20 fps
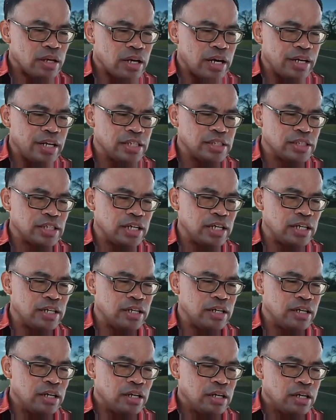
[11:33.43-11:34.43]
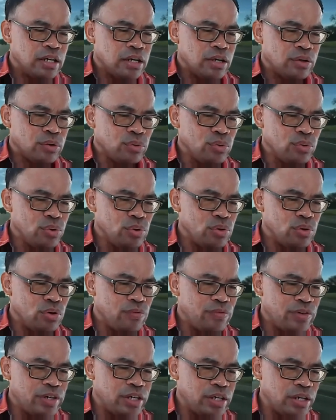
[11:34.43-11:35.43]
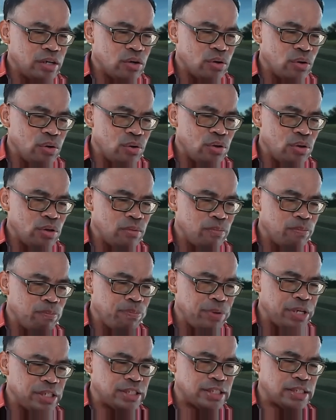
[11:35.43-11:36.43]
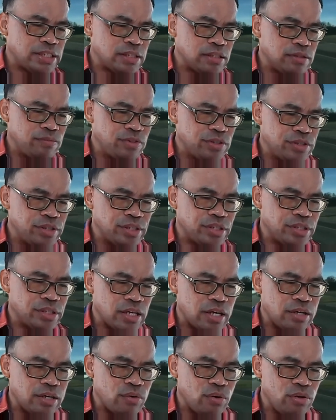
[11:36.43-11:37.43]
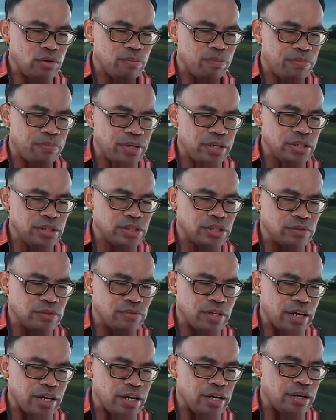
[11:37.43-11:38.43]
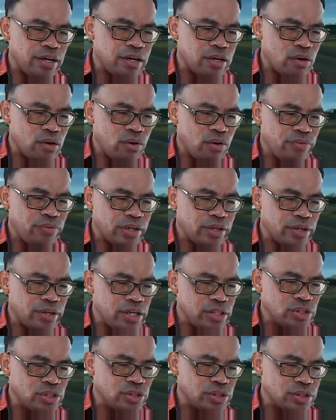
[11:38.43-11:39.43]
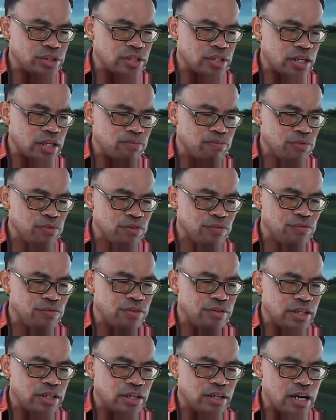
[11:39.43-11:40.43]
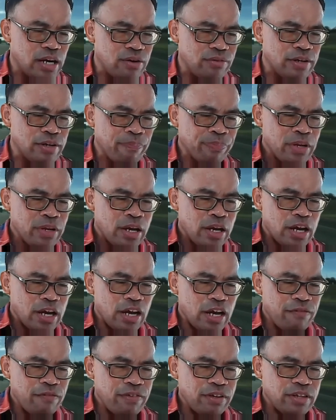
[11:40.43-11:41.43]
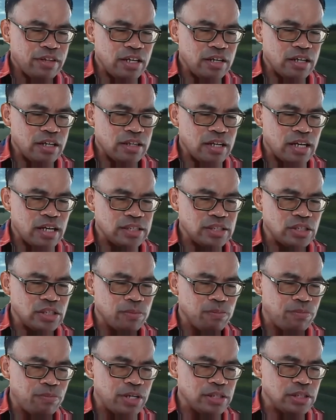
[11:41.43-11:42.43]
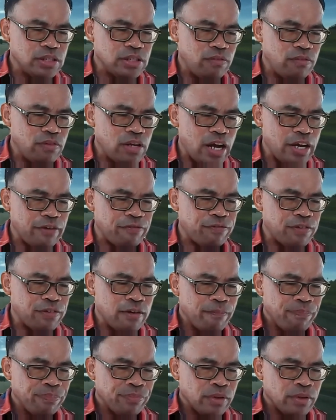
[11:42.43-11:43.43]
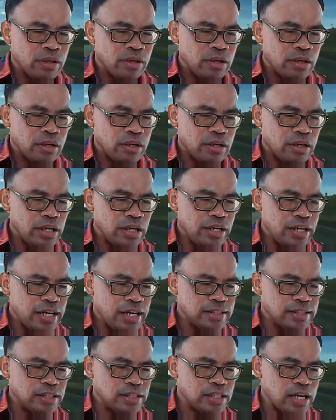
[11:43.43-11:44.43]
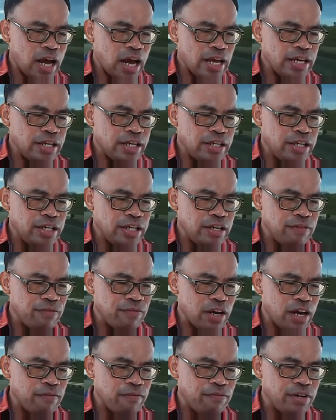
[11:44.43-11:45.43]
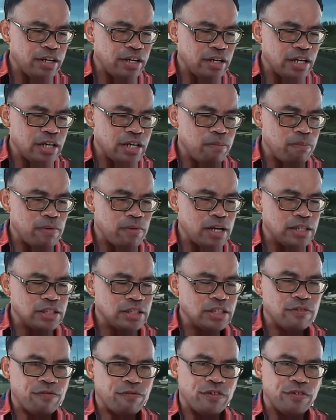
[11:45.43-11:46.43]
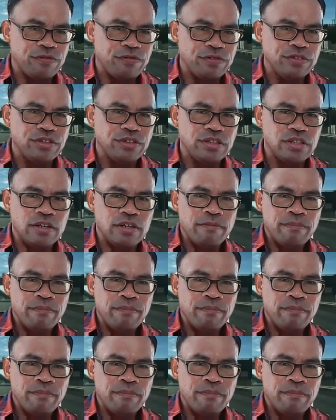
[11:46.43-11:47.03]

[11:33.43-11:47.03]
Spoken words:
And he said, rule over all beasts of the earth and all birds of the air, all the creatures that move on the ground, everything that has the breath of life. In it, I give every green plant for food.